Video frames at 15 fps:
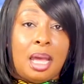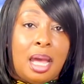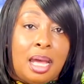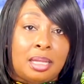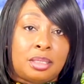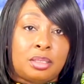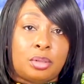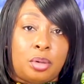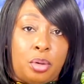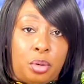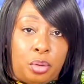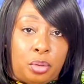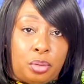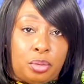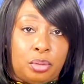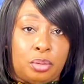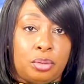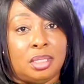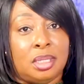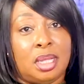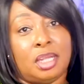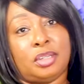us all,
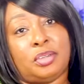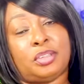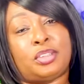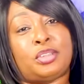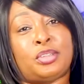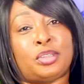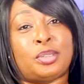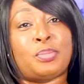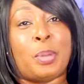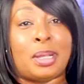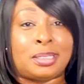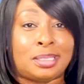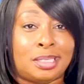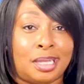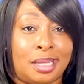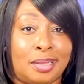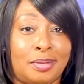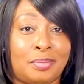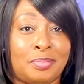a district pastor